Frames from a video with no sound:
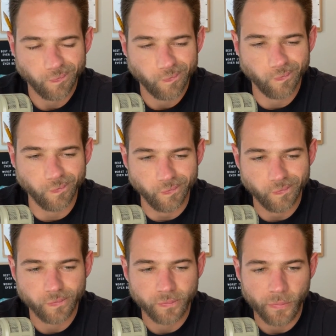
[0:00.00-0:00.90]
hmm.
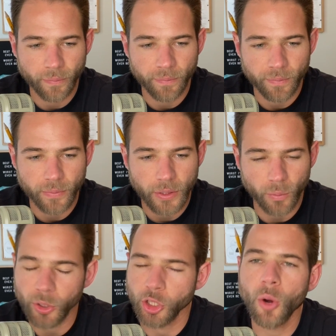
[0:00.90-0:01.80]

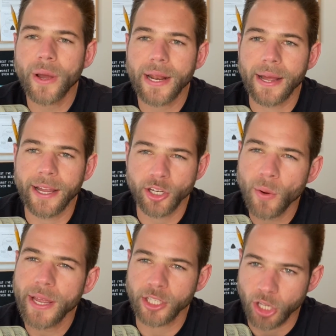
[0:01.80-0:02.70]
well, you know what? I know I
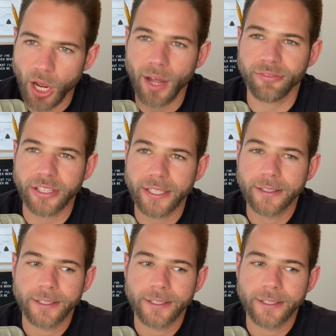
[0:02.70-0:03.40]
had coffee